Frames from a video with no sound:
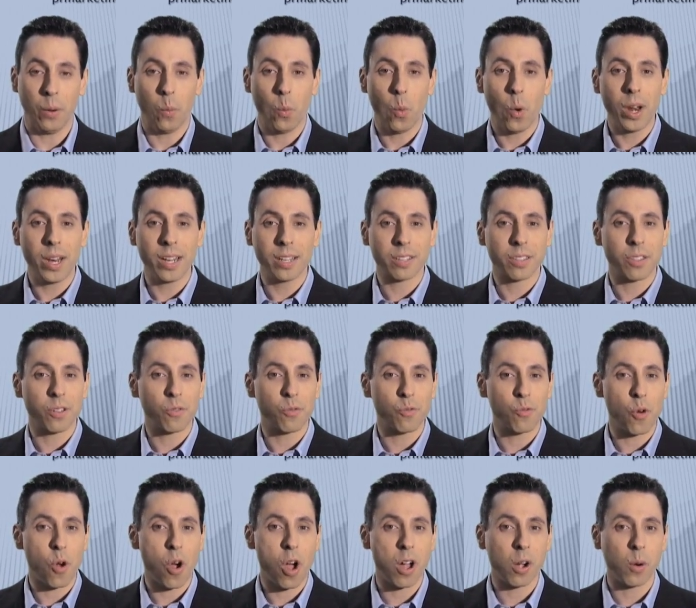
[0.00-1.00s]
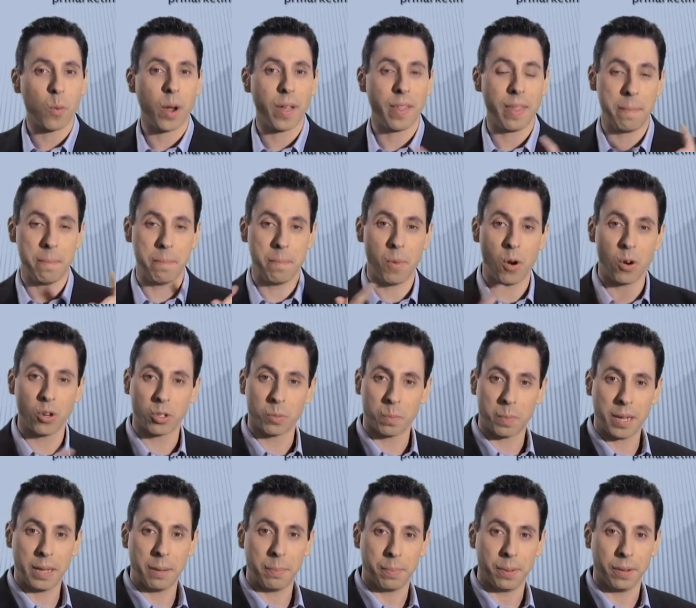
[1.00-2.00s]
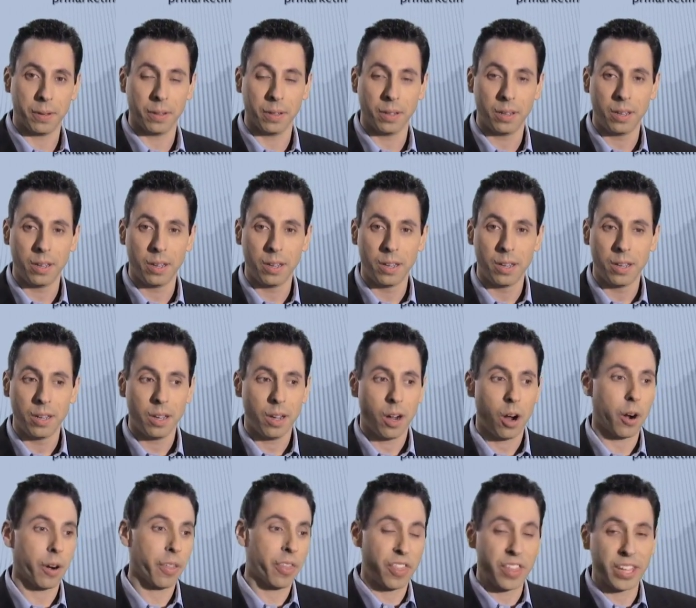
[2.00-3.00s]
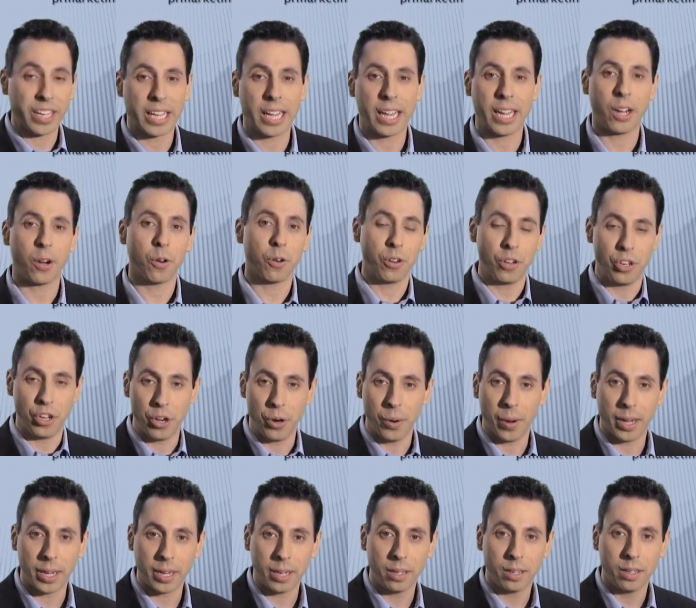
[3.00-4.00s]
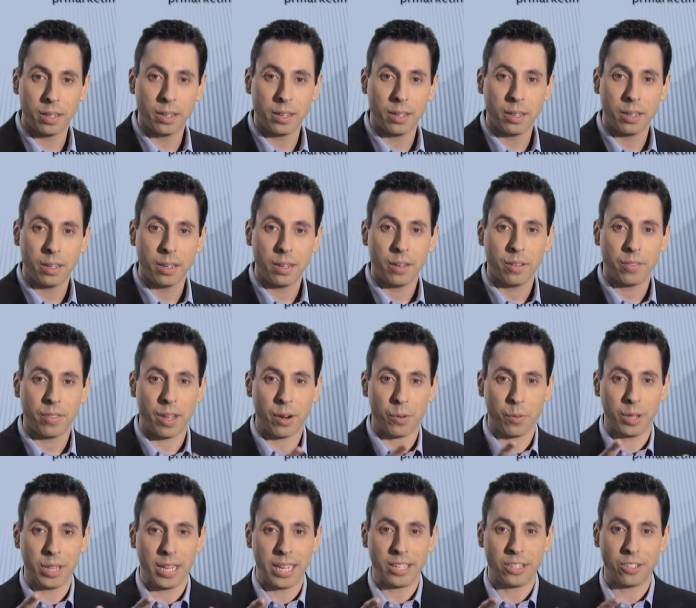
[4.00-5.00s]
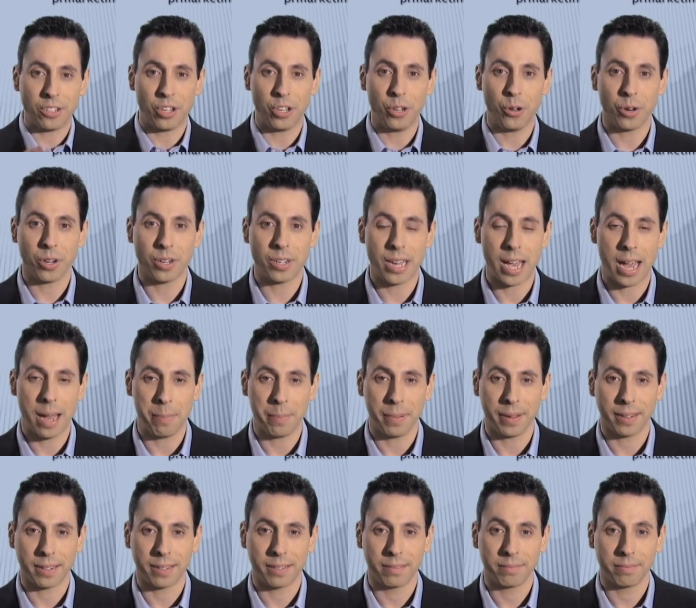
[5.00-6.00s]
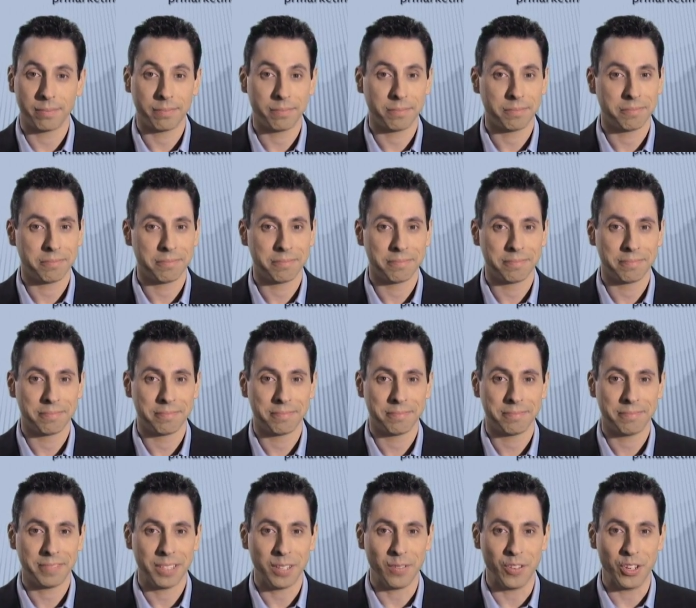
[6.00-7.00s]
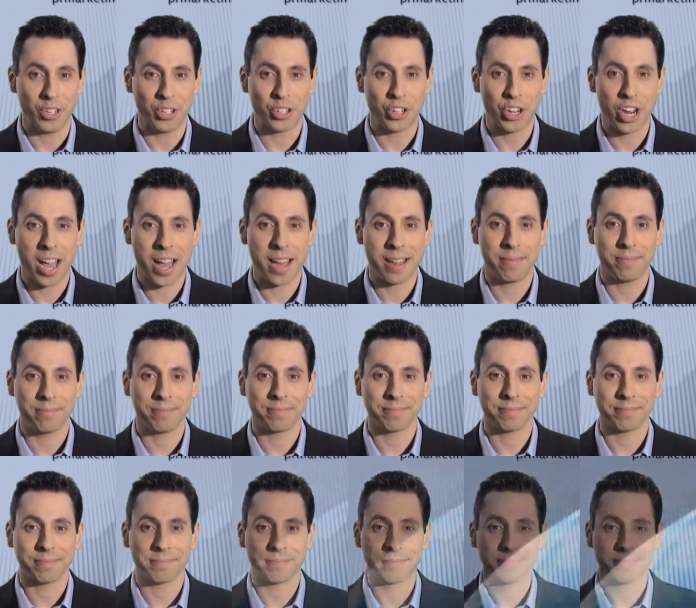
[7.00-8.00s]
What is the wrong way that most people are thinking or doing that relates to your topic? Give it a shot.